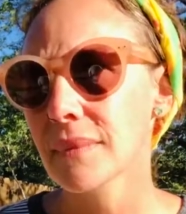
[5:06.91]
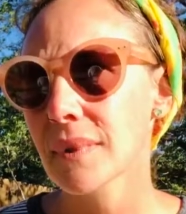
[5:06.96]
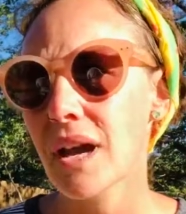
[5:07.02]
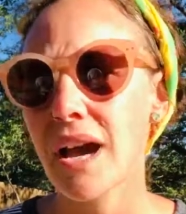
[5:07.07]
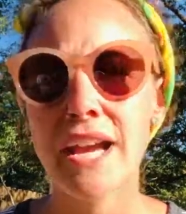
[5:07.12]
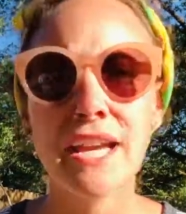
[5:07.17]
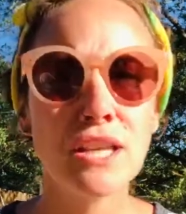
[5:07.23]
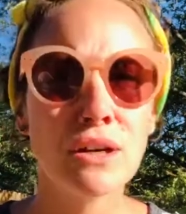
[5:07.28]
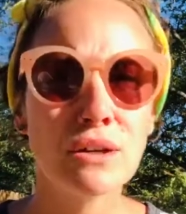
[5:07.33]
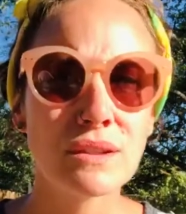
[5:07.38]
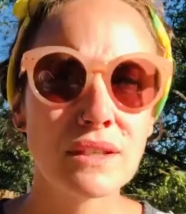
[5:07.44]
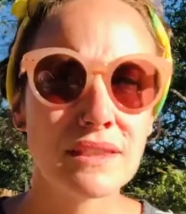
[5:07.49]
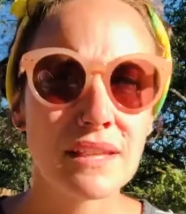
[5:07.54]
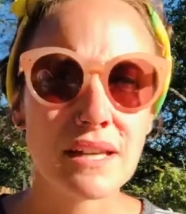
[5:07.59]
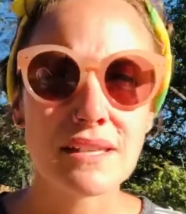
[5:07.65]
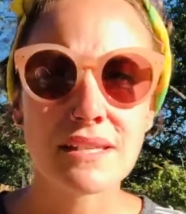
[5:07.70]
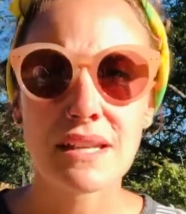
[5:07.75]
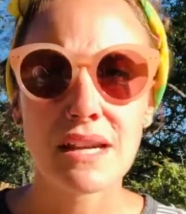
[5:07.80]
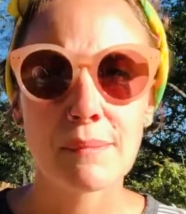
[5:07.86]
I know that
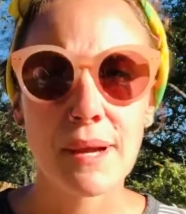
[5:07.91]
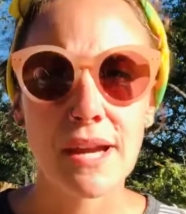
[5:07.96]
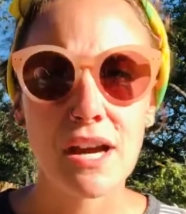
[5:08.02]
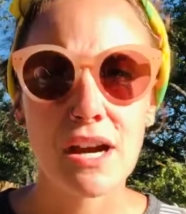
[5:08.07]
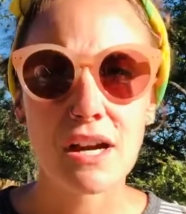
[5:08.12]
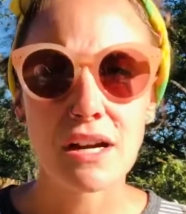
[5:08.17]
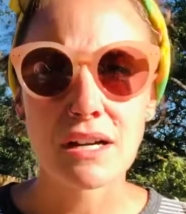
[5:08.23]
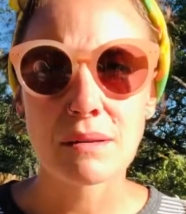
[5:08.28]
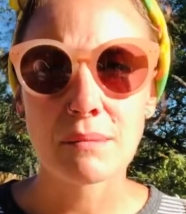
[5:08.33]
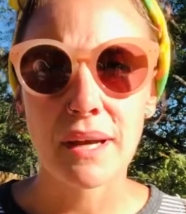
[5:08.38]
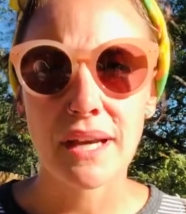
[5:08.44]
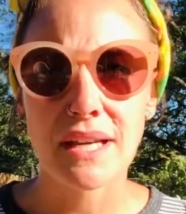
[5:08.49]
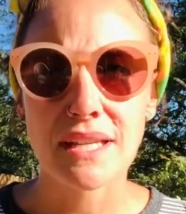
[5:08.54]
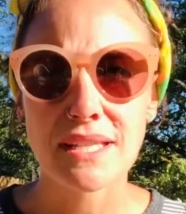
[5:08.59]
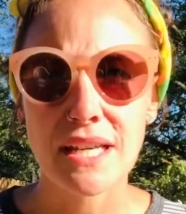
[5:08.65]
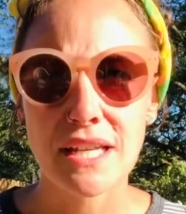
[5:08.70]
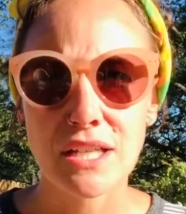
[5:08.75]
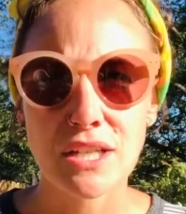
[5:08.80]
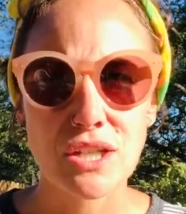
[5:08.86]
that's not my heart and my
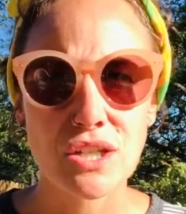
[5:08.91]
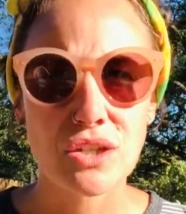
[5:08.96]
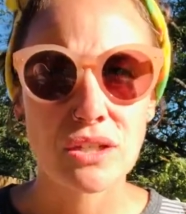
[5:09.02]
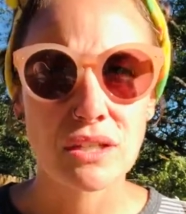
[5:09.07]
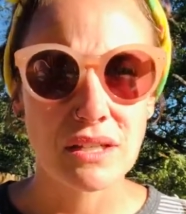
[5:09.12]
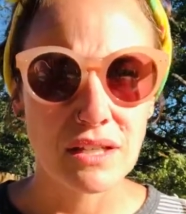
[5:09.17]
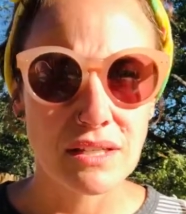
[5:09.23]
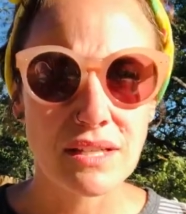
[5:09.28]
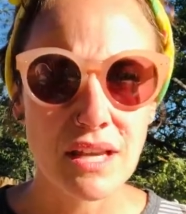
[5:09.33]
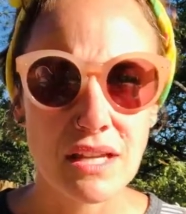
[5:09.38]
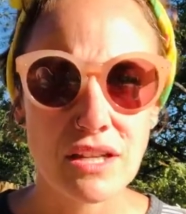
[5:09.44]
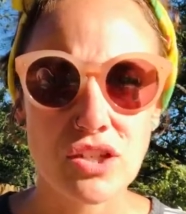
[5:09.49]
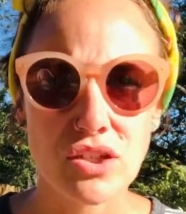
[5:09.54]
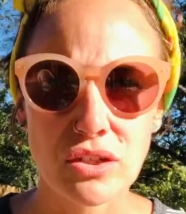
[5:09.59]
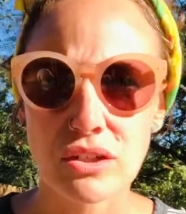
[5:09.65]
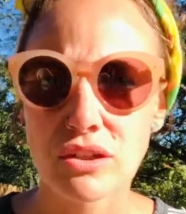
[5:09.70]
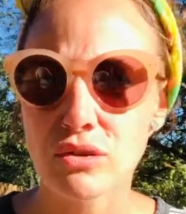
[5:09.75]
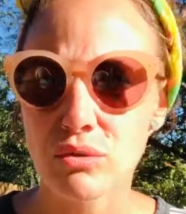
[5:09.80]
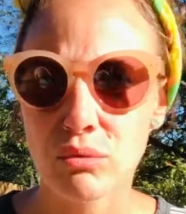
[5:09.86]
intention,
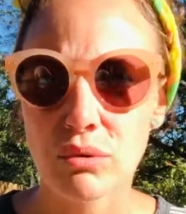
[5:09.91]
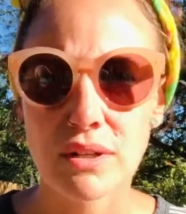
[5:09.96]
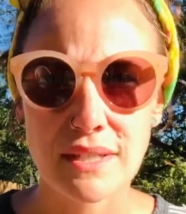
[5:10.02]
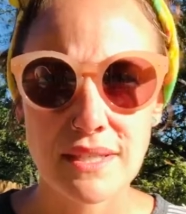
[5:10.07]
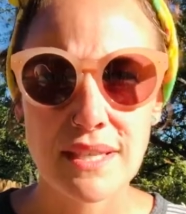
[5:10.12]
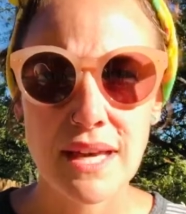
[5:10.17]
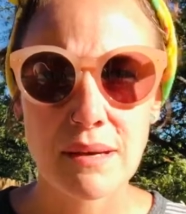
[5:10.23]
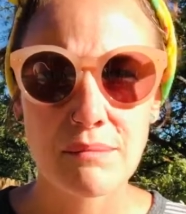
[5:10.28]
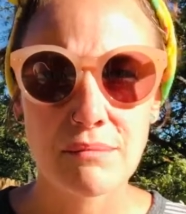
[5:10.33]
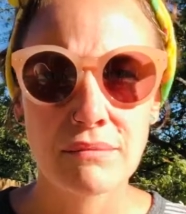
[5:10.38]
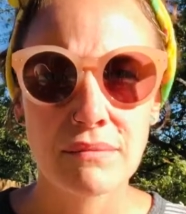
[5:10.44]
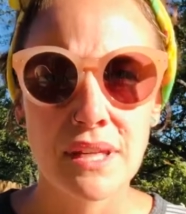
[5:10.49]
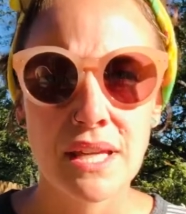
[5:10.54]
intention towards them.